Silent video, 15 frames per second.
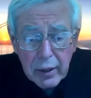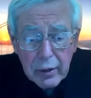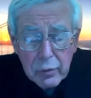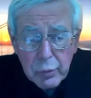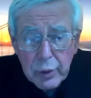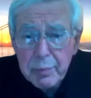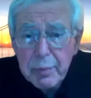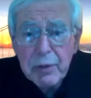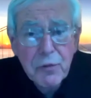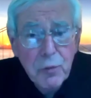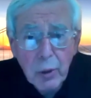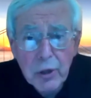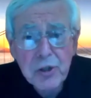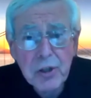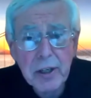We've been
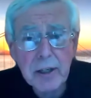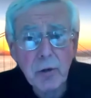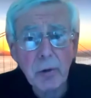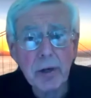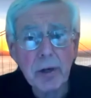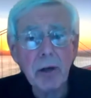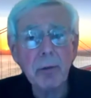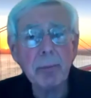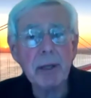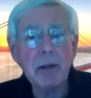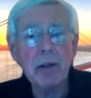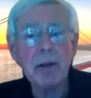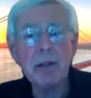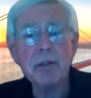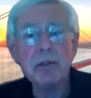fortunate at Cornell
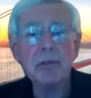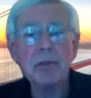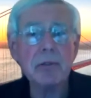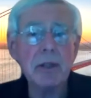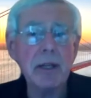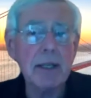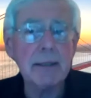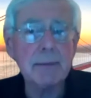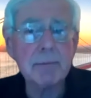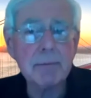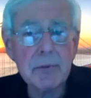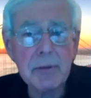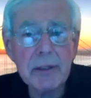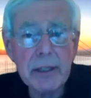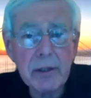because
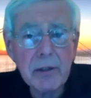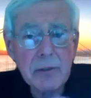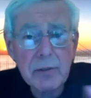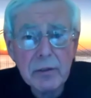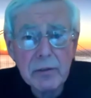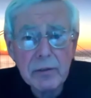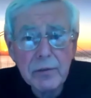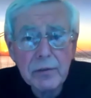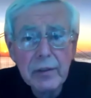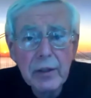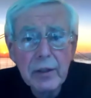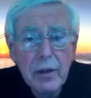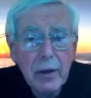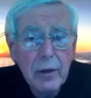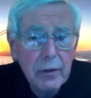there
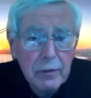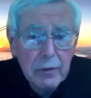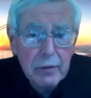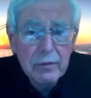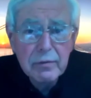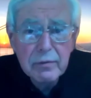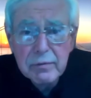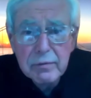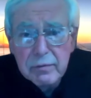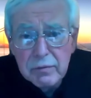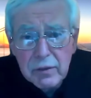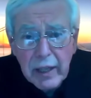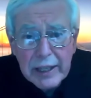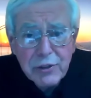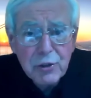are
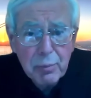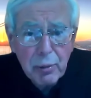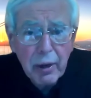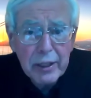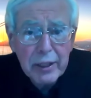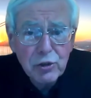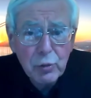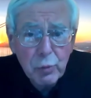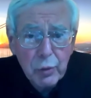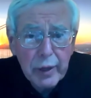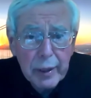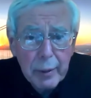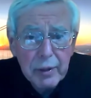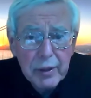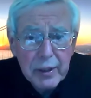lots of products that we're
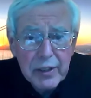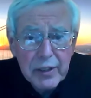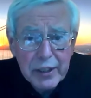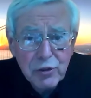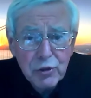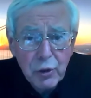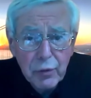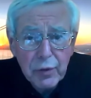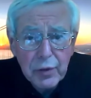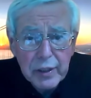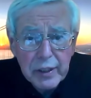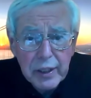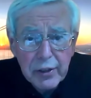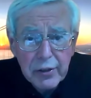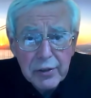able to test over the
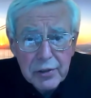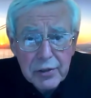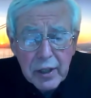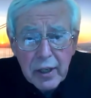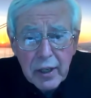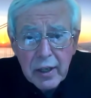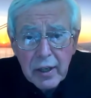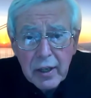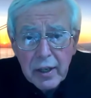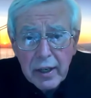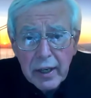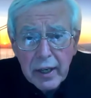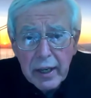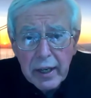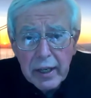years.
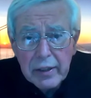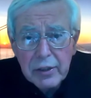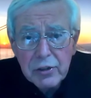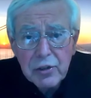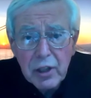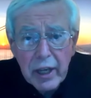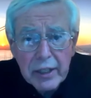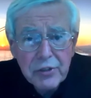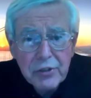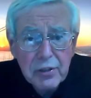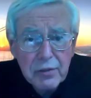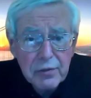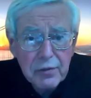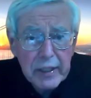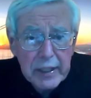And there's lots
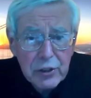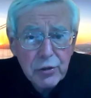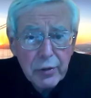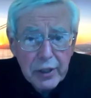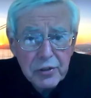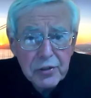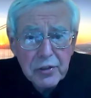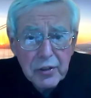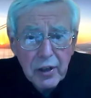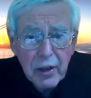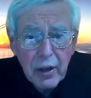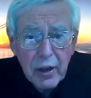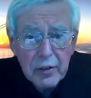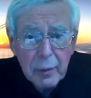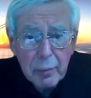of interest
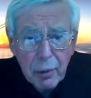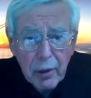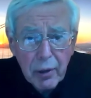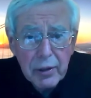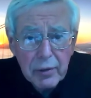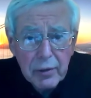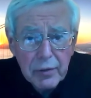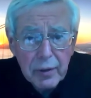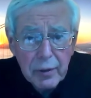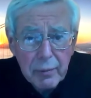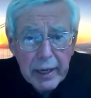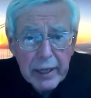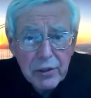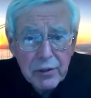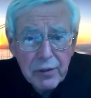on the part of the
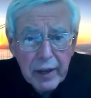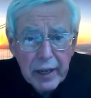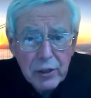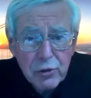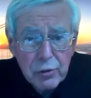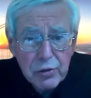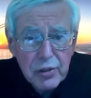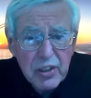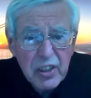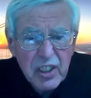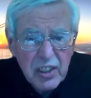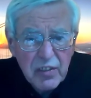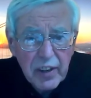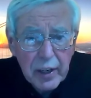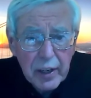manufacturers and the
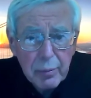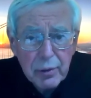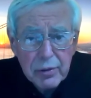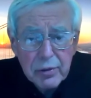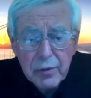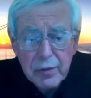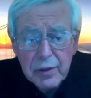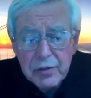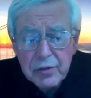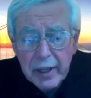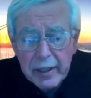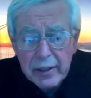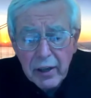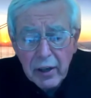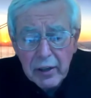developers of this
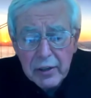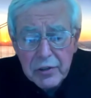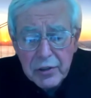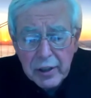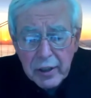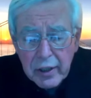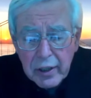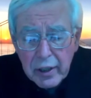technology.